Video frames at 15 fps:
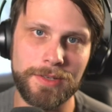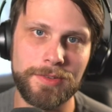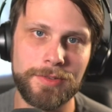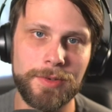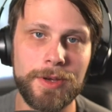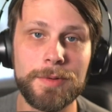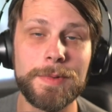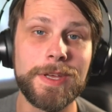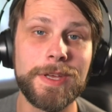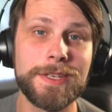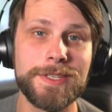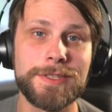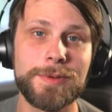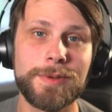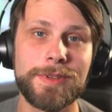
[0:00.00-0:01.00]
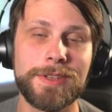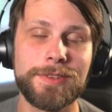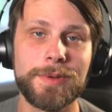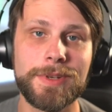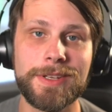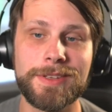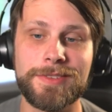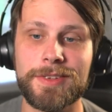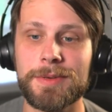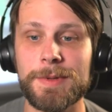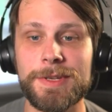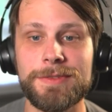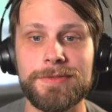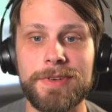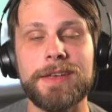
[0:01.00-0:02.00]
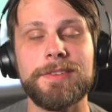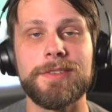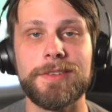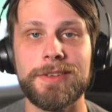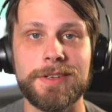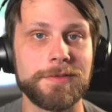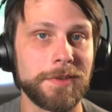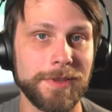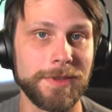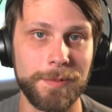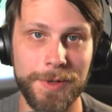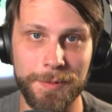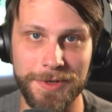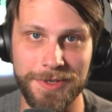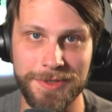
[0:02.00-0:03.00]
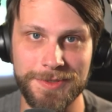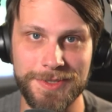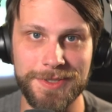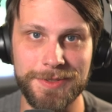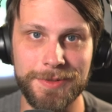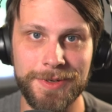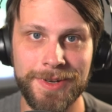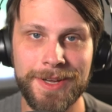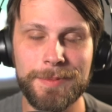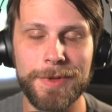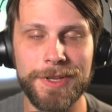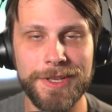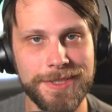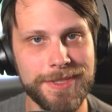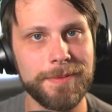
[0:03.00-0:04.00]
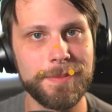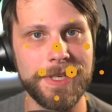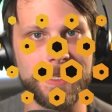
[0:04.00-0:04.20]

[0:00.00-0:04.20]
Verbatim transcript: So I hope you guys enjoy this one. It's going to be vastly different than what we're used to, but let's jump in.